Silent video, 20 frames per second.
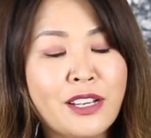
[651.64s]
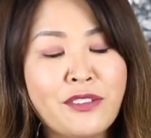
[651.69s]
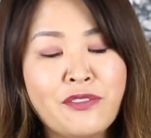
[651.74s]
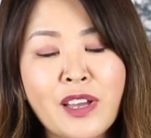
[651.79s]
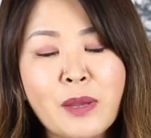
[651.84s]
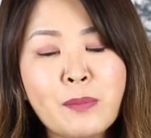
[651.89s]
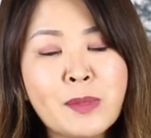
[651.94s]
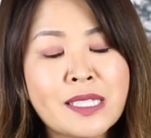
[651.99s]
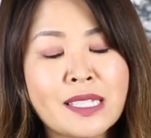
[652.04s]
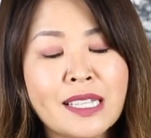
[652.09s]

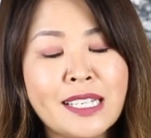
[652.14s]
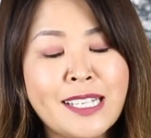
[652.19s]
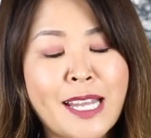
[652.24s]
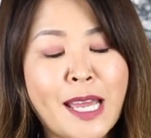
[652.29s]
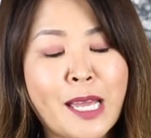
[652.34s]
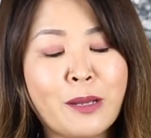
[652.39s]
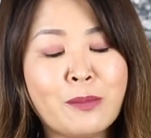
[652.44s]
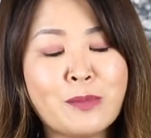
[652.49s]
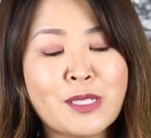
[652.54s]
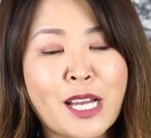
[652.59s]
famously
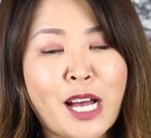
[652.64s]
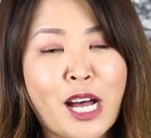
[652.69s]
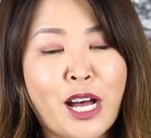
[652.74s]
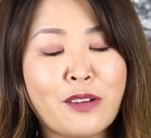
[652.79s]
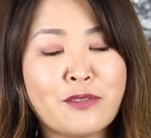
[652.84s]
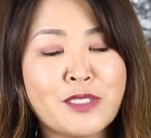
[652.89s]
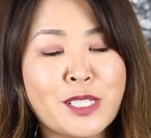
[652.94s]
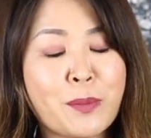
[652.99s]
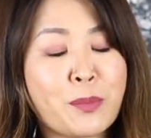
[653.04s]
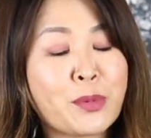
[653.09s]
named
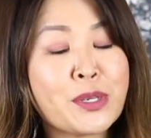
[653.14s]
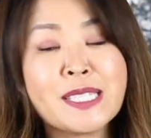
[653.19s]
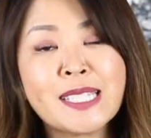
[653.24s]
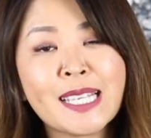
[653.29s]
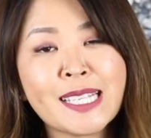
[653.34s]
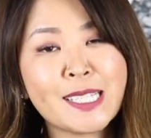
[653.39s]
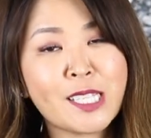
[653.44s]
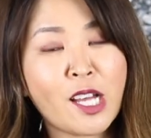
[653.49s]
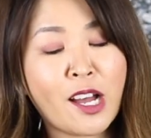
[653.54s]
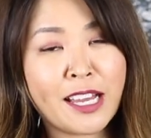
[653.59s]
after
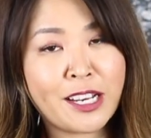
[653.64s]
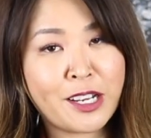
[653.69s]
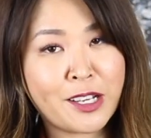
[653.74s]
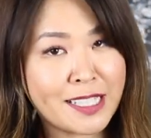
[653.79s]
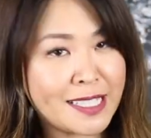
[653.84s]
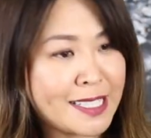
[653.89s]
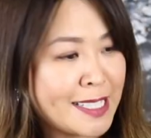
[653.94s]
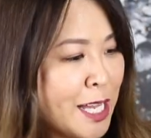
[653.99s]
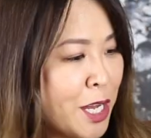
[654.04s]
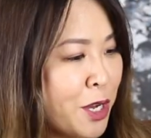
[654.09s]
Princess Diana
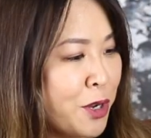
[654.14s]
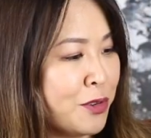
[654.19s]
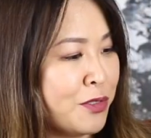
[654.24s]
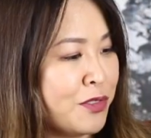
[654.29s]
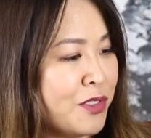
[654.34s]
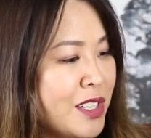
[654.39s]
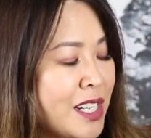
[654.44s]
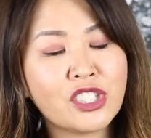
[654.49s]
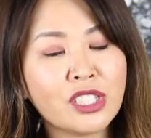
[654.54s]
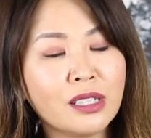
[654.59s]

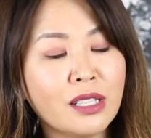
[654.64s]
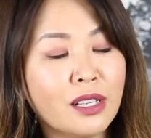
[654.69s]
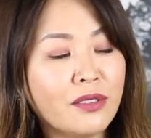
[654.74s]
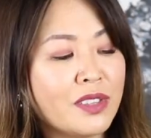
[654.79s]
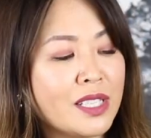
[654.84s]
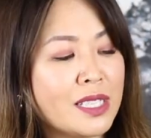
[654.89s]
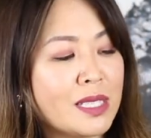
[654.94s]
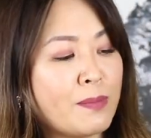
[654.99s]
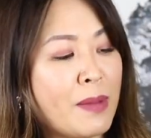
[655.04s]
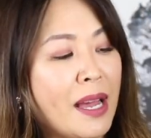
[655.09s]
herself. If you love
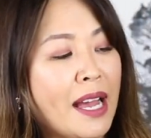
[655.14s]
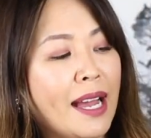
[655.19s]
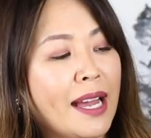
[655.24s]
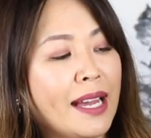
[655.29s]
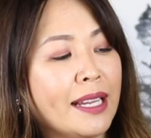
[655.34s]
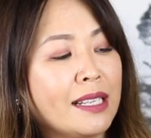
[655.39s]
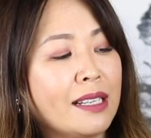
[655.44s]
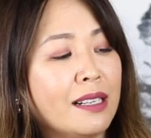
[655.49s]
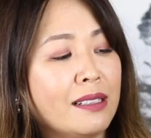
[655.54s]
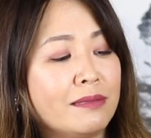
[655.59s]
this
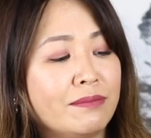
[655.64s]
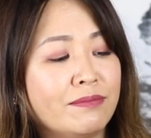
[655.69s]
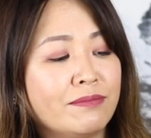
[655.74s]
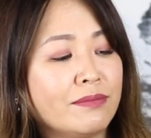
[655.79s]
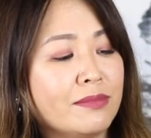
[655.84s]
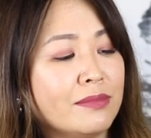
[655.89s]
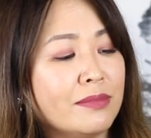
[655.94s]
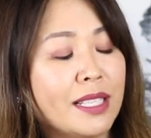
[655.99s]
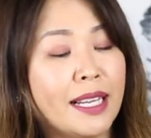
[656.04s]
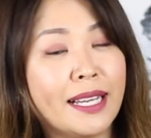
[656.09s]
bag,
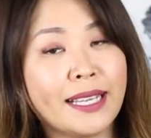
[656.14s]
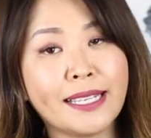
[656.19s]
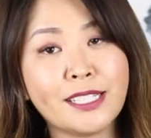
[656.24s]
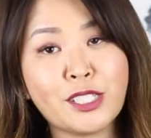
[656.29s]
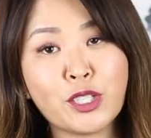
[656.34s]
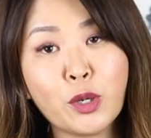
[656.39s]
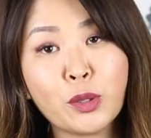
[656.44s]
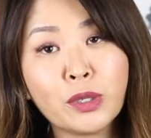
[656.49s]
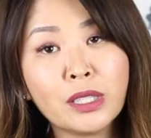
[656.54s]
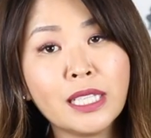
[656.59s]
I can
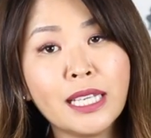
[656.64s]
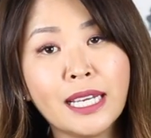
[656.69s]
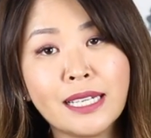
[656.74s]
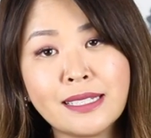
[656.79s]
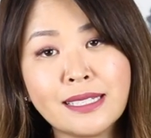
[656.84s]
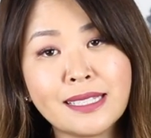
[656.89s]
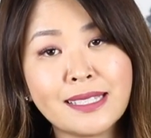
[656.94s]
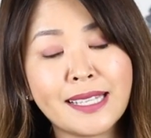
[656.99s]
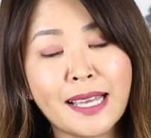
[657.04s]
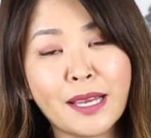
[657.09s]
totally
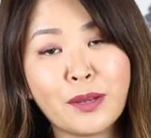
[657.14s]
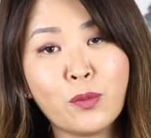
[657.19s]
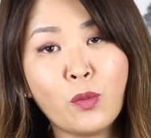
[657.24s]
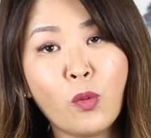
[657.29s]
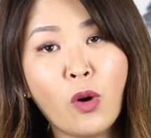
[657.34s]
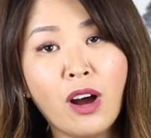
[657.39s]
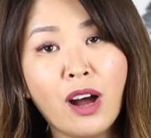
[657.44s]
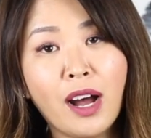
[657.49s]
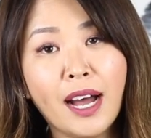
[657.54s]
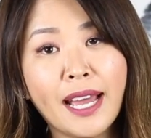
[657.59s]
understand
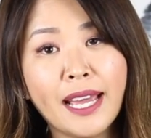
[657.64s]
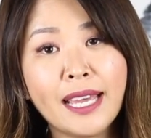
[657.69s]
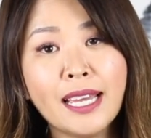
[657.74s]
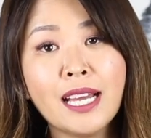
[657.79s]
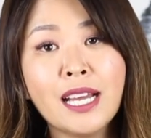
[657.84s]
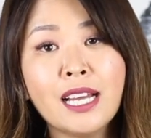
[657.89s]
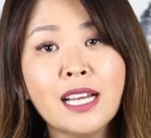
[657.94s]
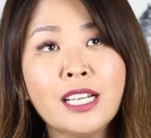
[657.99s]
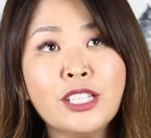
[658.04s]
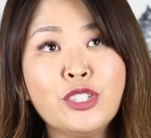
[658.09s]
why.
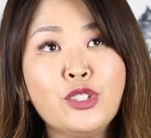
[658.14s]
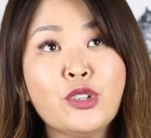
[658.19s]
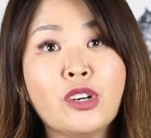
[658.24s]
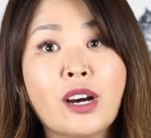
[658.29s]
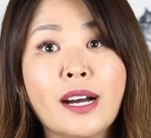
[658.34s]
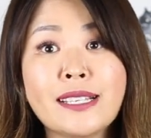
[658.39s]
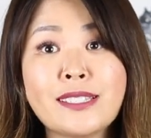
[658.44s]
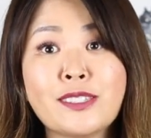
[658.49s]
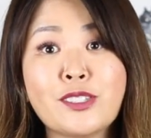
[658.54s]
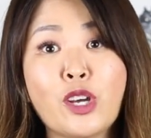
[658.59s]
You
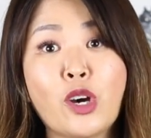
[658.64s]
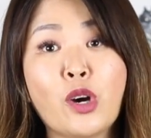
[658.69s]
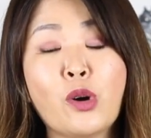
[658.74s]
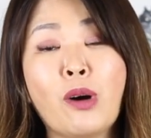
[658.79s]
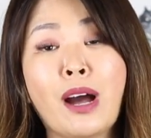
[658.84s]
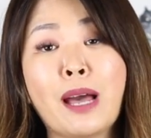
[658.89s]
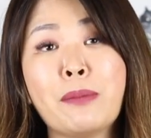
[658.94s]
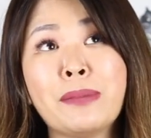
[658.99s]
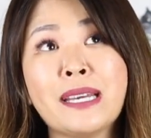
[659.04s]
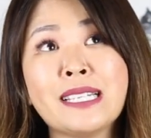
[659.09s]
guys know
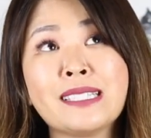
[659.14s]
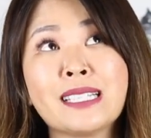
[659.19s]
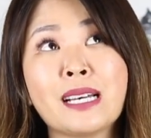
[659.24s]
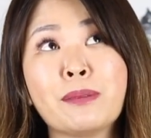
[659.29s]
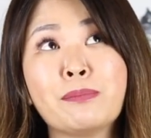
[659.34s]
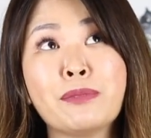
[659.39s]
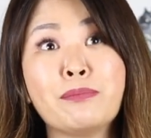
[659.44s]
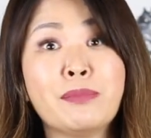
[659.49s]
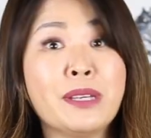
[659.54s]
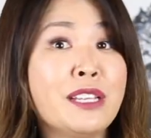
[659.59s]
I picked
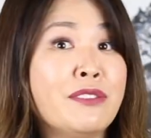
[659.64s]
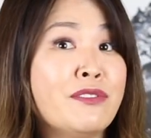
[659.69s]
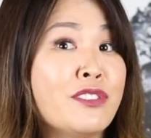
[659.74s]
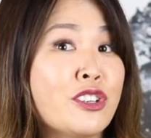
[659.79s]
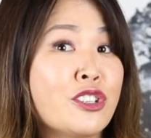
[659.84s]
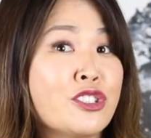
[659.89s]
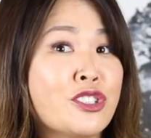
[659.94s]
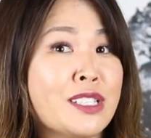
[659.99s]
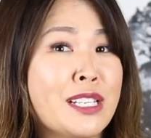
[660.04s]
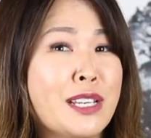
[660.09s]
up a mini
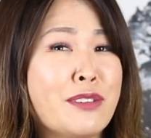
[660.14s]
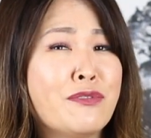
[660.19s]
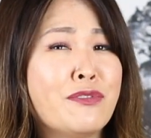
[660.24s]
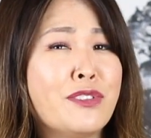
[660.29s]
version in